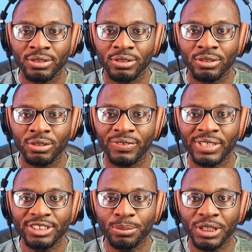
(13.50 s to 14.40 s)
So if
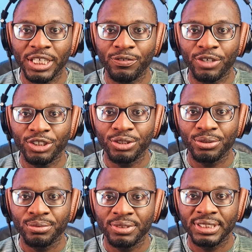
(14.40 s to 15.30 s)
that's something that interests
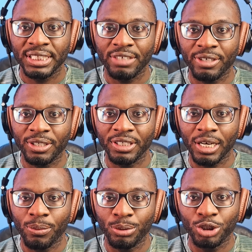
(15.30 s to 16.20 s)
you, stick around
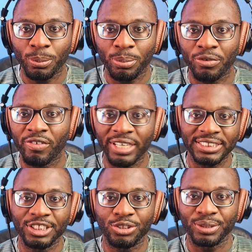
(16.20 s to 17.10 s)
and we'll jump right
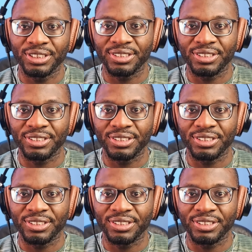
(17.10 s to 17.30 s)
into it.